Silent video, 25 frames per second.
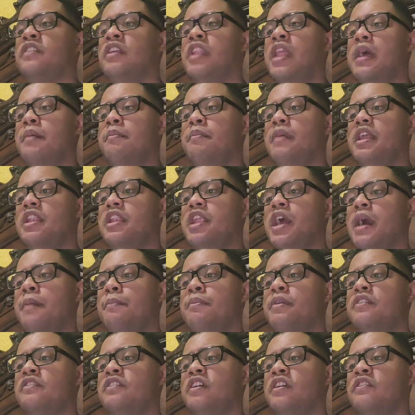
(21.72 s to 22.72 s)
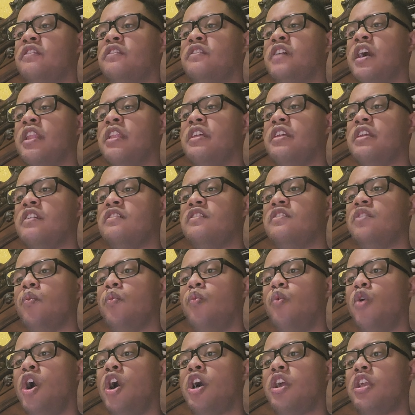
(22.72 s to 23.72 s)
today may not be as exciting as the
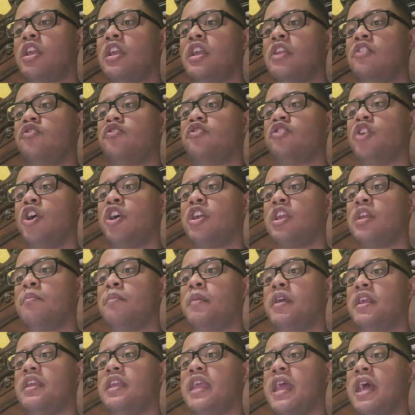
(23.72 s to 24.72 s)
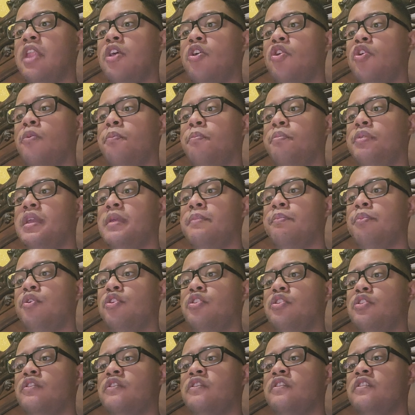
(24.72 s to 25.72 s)
walking, talking mechanical people
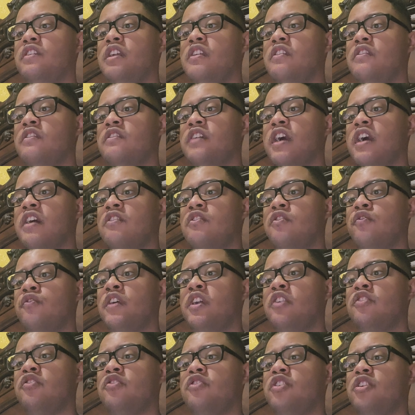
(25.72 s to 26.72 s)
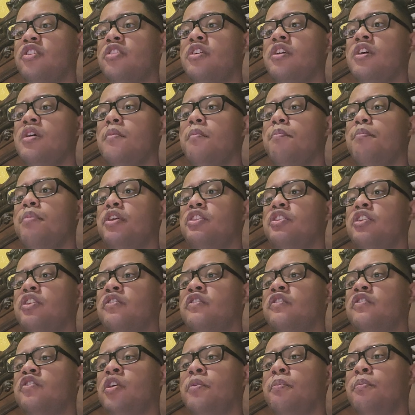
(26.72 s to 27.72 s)
you see in science fiction, but they're
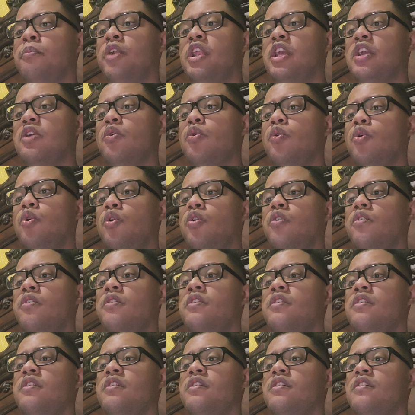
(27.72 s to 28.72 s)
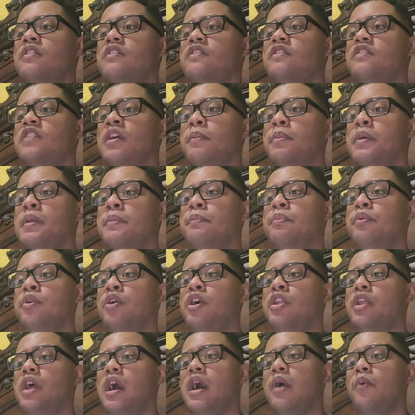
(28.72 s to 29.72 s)
still pretty cool. Simply
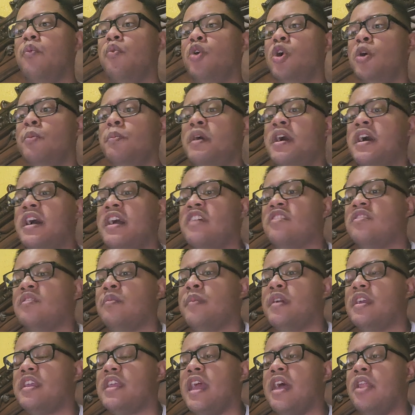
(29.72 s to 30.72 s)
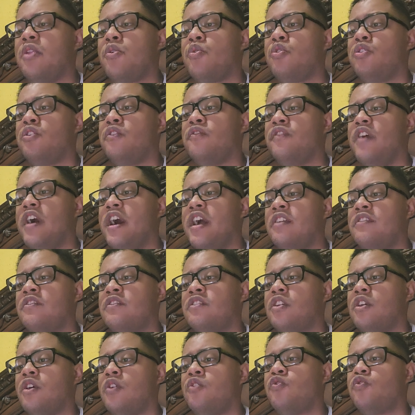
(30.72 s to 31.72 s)
put, a robot is a mechanical device
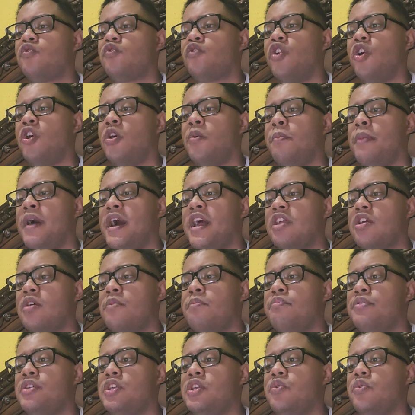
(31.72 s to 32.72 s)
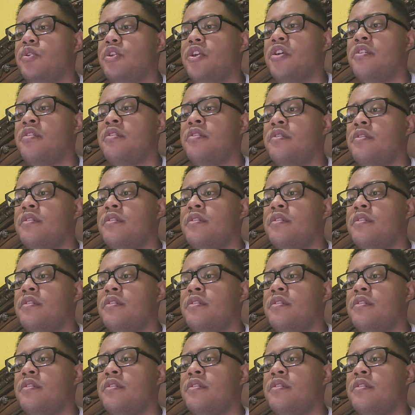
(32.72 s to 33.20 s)
controlled by a computer.